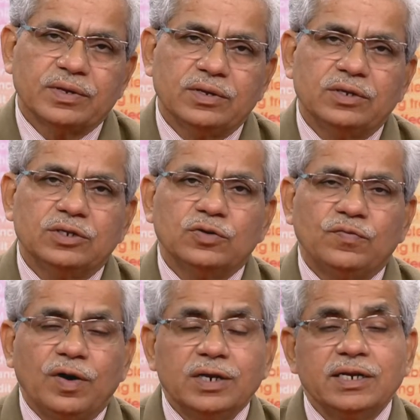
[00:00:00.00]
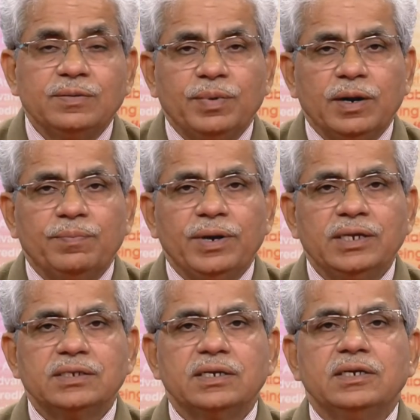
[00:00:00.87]
So for that
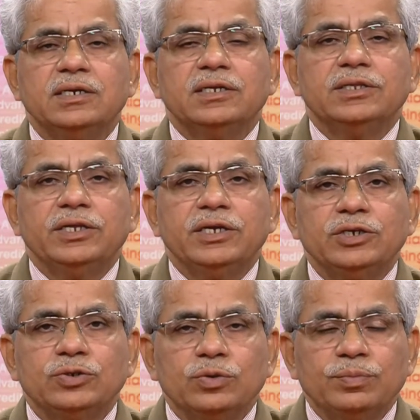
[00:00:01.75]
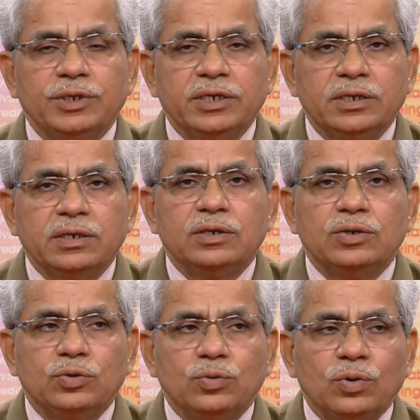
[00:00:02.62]
purpose, they should be
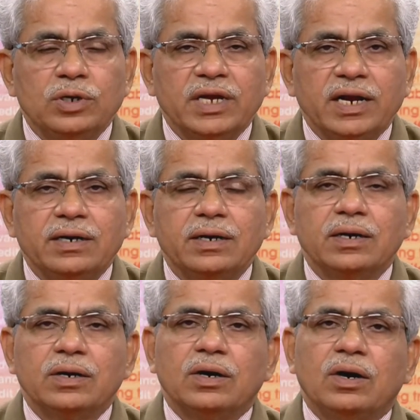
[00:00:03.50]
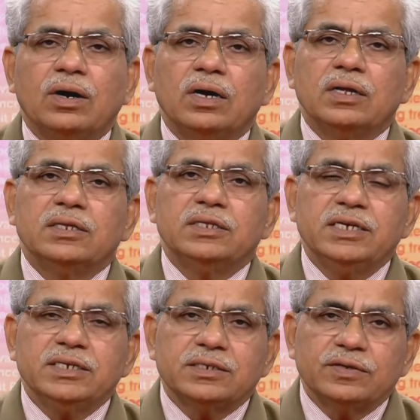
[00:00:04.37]
told that
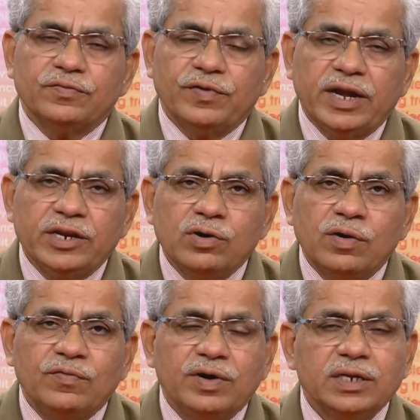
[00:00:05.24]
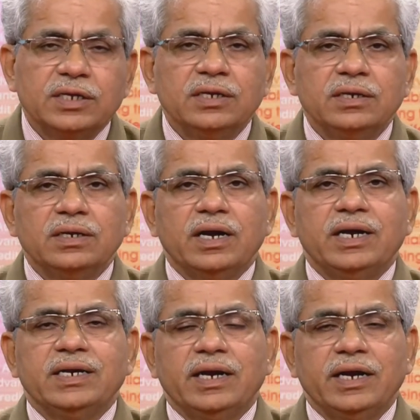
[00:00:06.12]
this, when you are working at
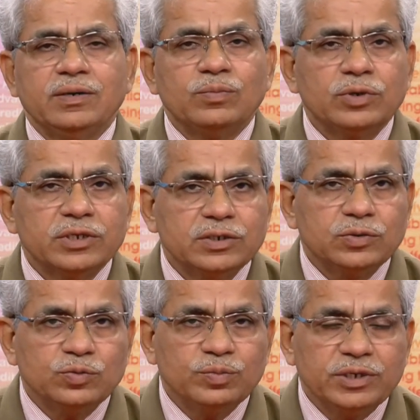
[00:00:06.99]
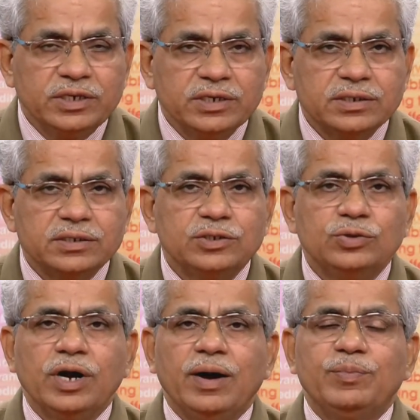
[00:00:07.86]
a height more than 2 meters, you
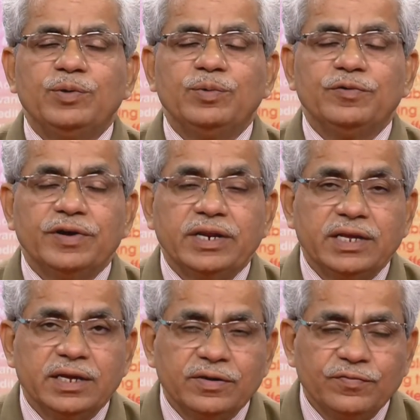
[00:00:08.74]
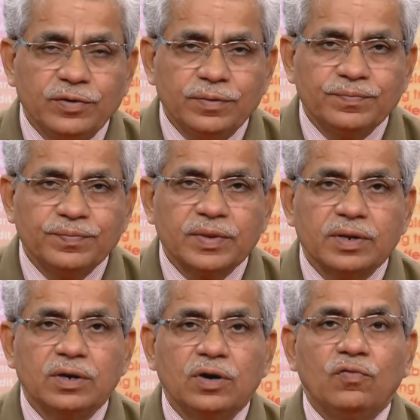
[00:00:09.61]
have to be very careful.
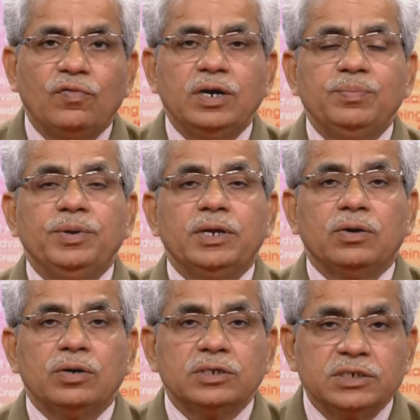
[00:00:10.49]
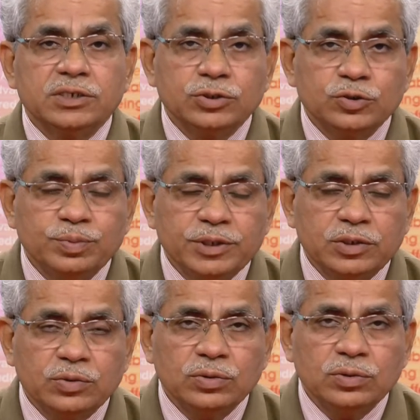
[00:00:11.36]
What precautions should be
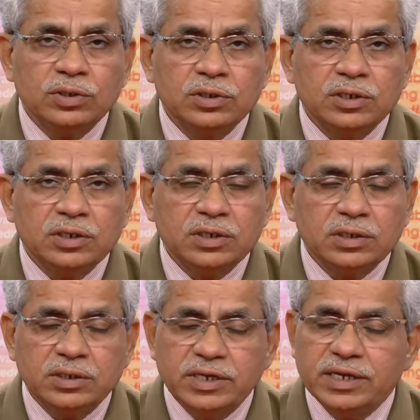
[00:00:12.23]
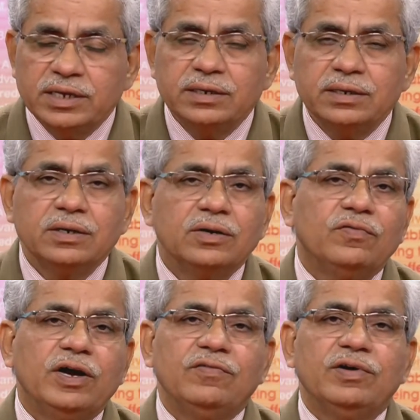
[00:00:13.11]
taken
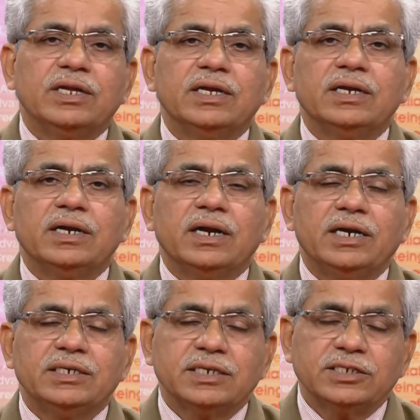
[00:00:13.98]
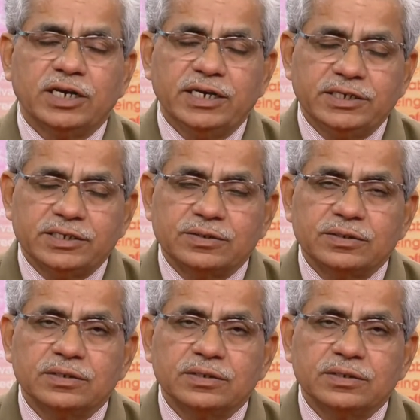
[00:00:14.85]
while working at such heights?